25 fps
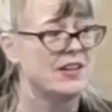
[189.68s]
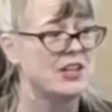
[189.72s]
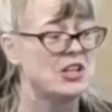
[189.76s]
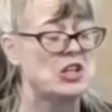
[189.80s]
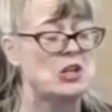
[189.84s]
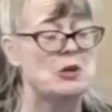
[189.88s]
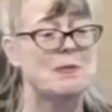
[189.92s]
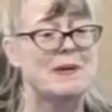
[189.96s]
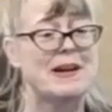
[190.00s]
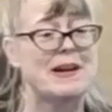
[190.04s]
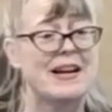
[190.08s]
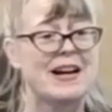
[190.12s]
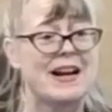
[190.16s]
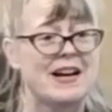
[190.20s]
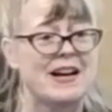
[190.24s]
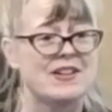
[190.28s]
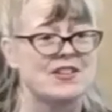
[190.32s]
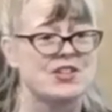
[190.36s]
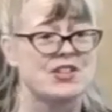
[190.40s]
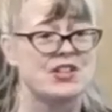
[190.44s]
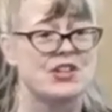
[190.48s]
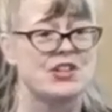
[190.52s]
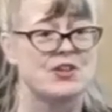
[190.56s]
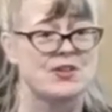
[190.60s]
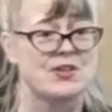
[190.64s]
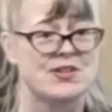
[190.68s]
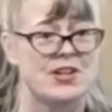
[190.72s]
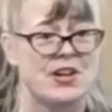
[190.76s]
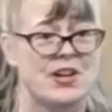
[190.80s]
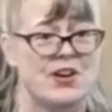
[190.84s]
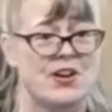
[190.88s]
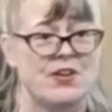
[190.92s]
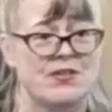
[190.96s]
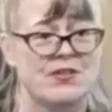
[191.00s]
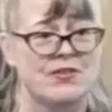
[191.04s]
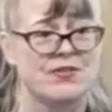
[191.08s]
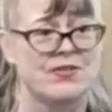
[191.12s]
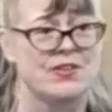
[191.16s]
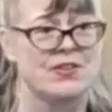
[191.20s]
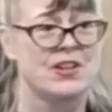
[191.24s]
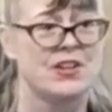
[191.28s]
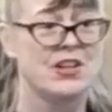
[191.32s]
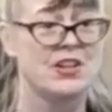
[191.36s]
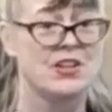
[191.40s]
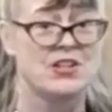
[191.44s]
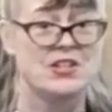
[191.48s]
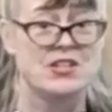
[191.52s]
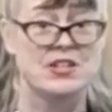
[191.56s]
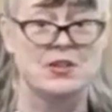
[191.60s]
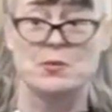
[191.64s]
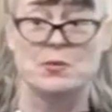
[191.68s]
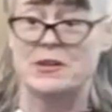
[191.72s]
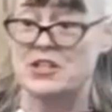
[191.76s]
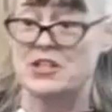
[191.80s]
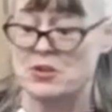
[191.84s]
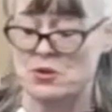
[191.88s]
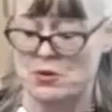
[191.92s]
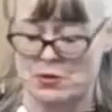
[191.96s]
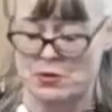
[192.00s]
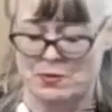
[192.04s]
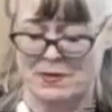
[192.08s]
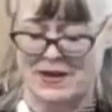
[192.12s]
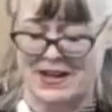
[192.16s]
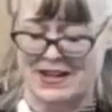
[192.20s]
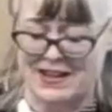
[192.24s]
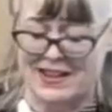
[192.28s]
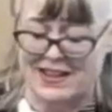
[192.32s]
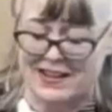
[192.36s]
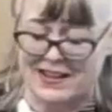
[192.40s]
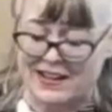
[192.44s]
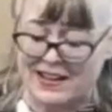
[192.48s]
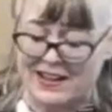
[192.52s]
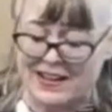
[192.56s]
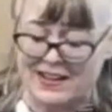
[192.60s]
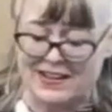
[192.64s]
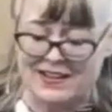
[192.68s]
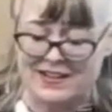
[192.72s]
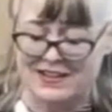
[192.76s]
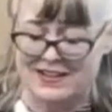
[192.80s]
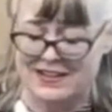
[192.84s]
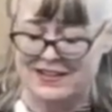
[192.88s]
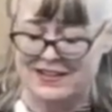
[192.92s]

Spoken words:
You may ask yourself, did we do the right thing?